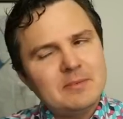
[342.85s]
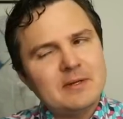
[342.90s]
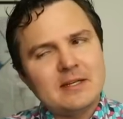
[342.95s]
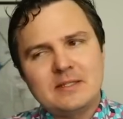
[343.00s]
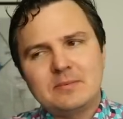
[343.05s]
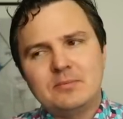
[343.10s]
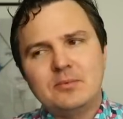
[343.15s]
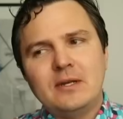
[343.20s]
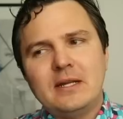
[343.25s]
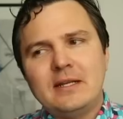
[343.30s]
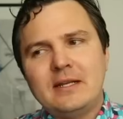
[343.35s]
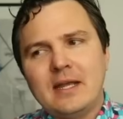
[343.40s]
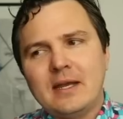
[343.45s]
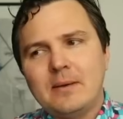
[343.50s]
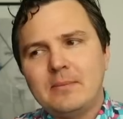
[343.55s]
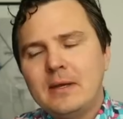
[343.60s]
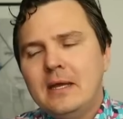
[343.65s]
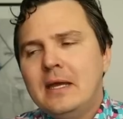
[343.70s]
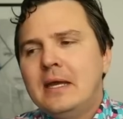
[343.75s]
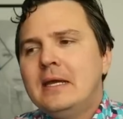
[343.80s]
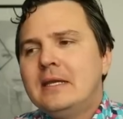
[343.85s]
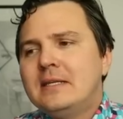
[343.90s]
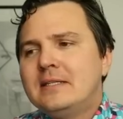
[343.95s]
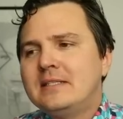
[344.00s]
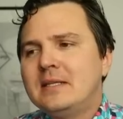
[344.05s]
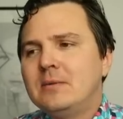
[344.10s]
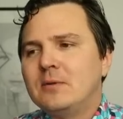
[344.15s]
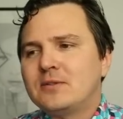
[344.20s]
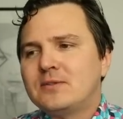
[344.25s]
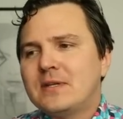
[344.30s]
but it's pretty damn
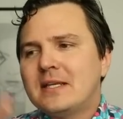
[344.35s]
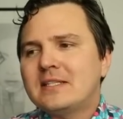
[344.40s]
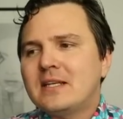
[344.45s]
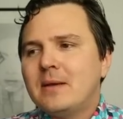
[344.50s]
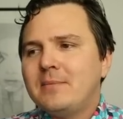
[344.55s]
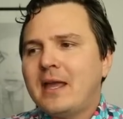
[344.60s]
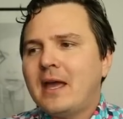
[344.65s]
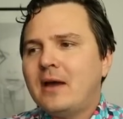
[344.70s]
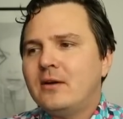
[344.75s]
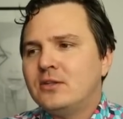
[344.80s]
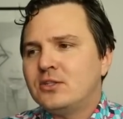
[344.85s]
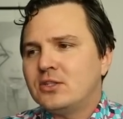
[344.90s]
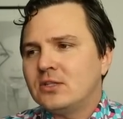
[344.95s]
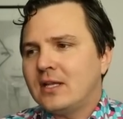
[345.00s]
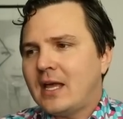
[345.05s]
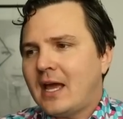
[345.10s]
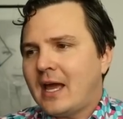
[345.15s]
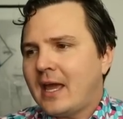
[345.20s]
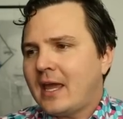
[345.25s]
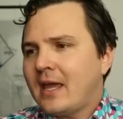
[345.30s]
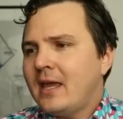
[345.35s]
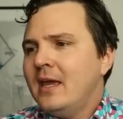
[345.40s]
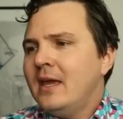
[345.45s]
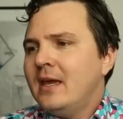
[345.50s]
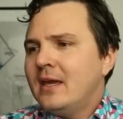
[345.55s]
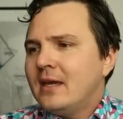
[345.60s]
similar. So that's coming out in July.